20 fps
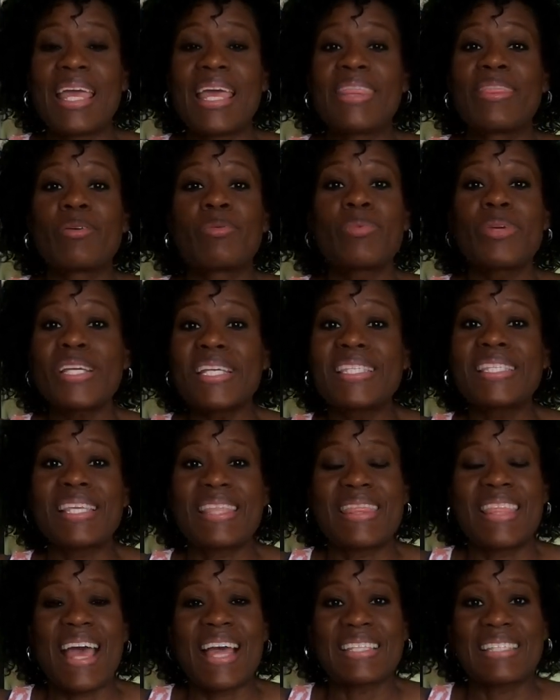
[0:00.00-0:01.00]
The
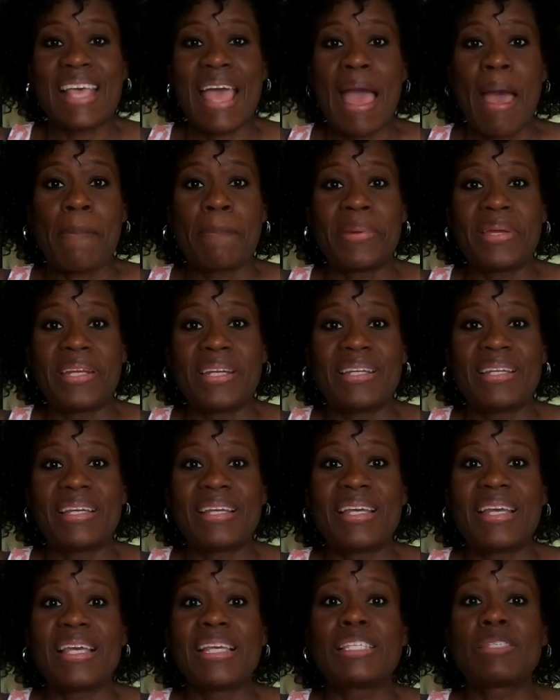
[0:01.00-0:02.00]
reason that's happened
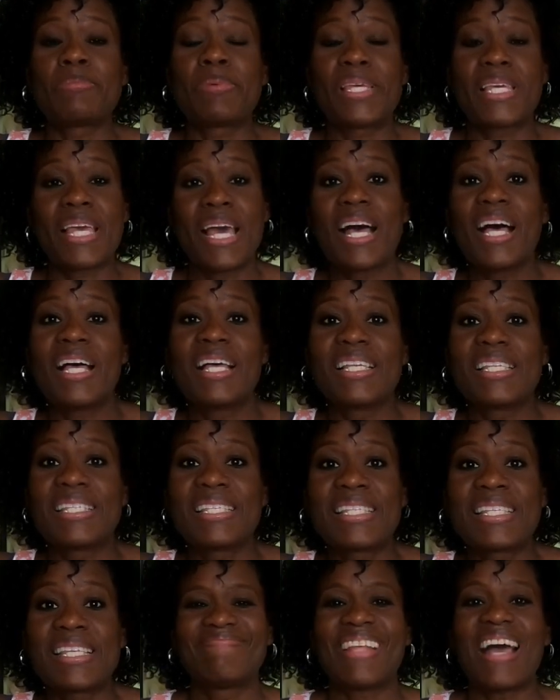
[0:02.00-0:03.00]
is
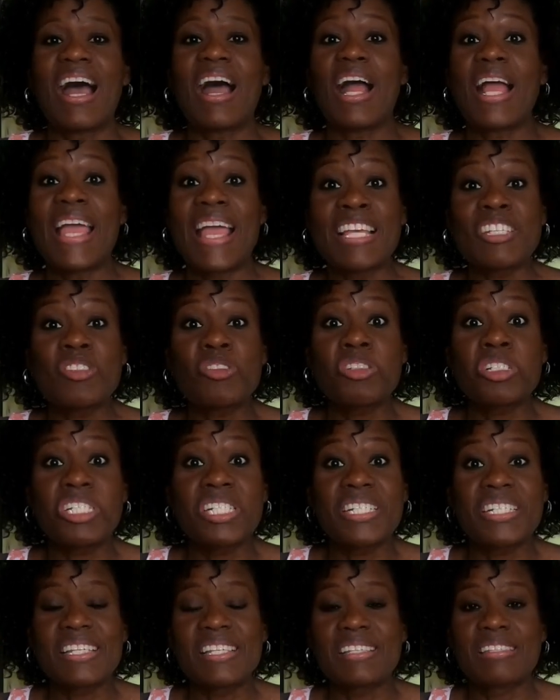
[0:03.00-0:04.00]
because our
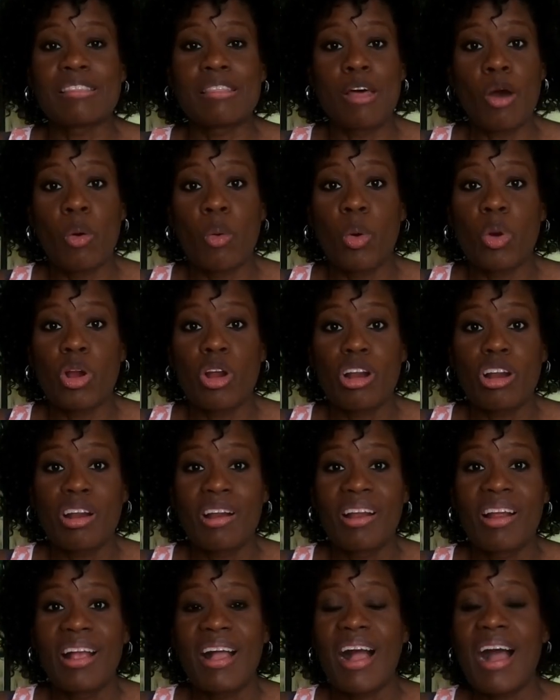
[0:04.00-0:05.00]
estrogen is lower,
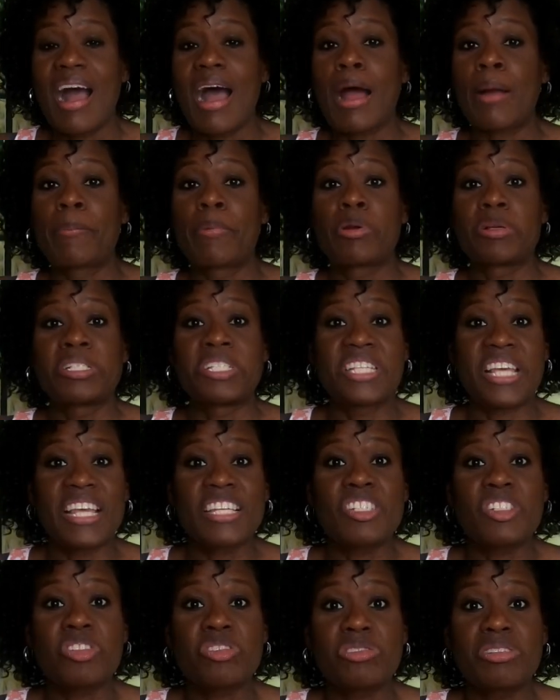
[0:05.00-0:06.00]
our
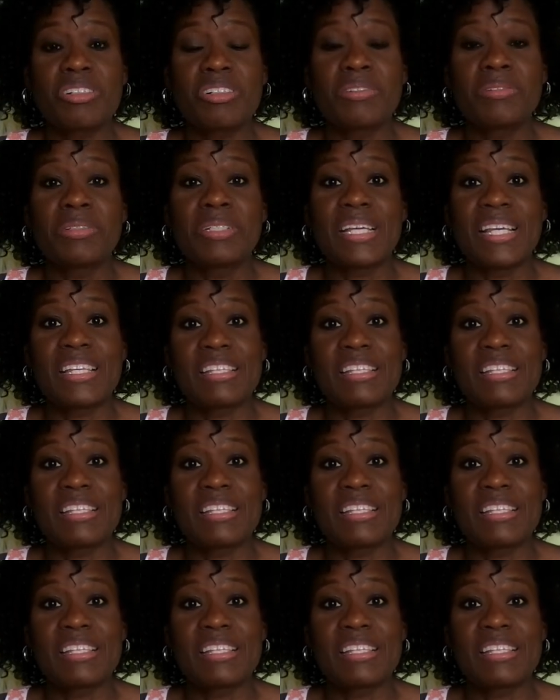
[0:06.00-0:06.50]
progesterone